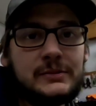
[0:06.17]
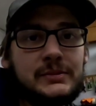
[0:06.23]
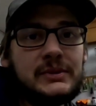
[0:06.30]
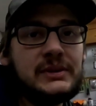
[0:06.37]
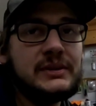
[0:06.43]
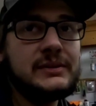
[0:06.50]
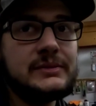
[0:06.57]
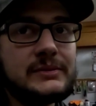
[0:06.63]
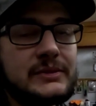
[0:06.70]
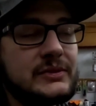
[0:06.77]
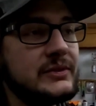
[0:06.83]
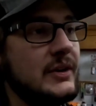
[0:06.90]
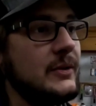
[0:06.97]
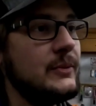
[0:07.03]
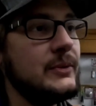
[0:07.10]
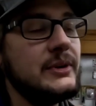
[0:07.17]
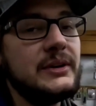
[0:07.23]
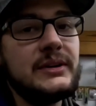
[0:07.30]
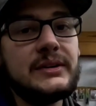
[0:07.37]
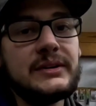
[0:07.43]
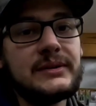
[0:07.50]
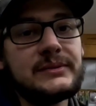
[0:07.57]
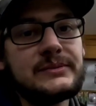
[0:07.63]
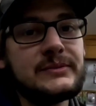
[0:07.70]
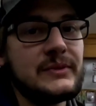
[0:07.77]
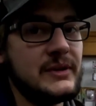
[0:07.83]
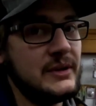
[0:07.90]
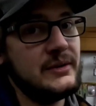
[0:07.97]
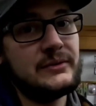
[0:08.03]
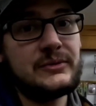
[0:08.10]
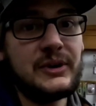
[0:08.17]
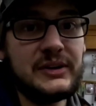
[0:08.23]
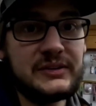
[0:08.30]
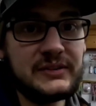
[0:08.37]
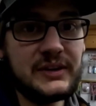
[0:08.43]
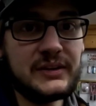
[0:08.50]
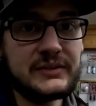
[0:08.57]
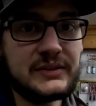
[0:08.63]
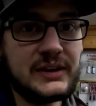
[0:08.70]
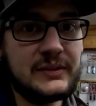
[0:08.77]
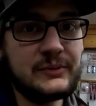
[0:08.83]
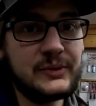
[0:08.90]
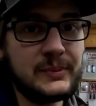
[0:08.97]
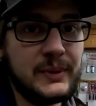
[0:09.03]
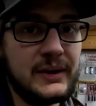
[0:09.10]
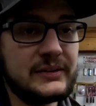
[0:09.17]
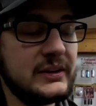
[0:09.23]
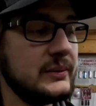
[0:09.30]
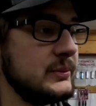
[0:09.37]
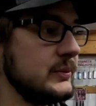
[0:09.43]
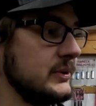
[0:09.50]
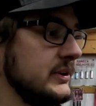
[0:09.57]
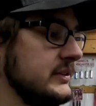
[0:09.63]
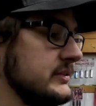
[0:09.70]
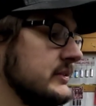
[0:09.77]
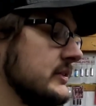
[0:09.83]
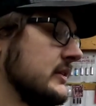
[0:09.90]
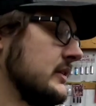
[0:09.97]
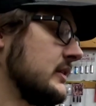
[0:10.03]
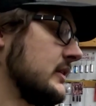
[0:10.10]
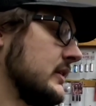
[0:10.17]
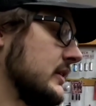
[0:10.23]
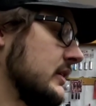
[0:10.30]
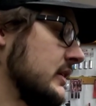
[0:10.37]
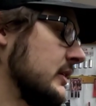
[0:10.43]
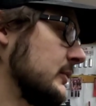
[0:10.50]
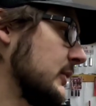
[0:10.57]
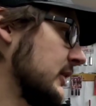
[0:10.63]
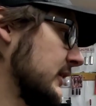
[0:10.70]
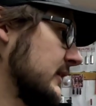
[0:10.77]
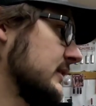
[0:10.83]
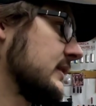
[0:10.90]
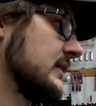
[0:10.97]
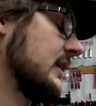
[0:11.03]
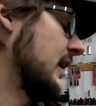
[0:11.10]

It's been snowing and freezing outside for the past couple of weeks. And